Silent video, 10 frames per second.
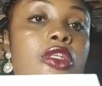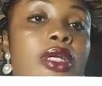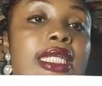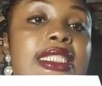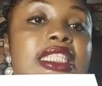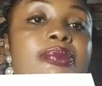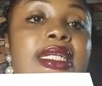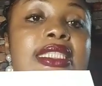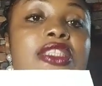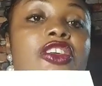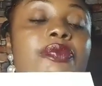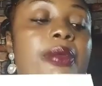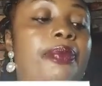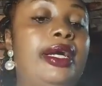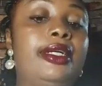Okay, this is my sheet of
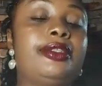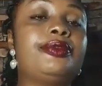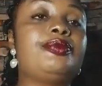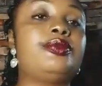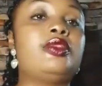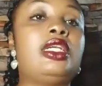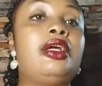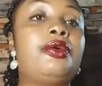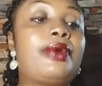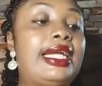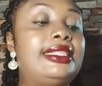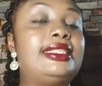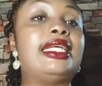paper. Write